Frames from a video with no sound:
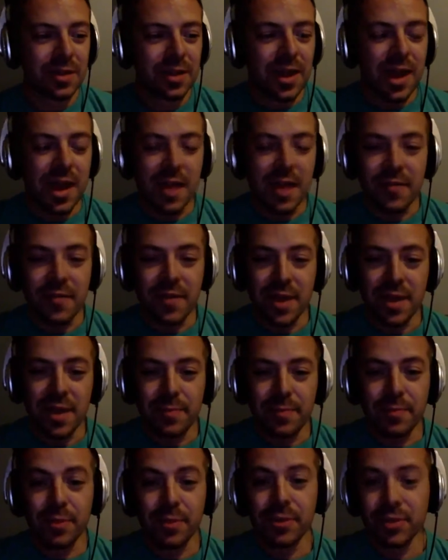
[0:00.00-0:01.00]
have
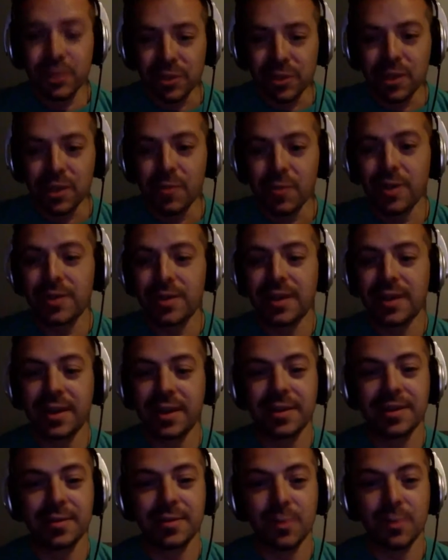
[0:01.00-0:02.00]
a producer. He wanted to get
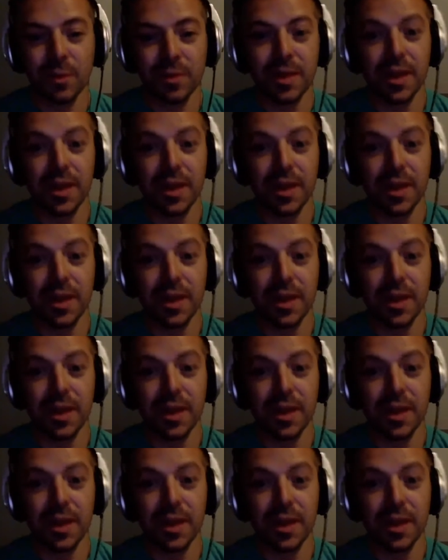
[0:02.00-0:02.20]
into more of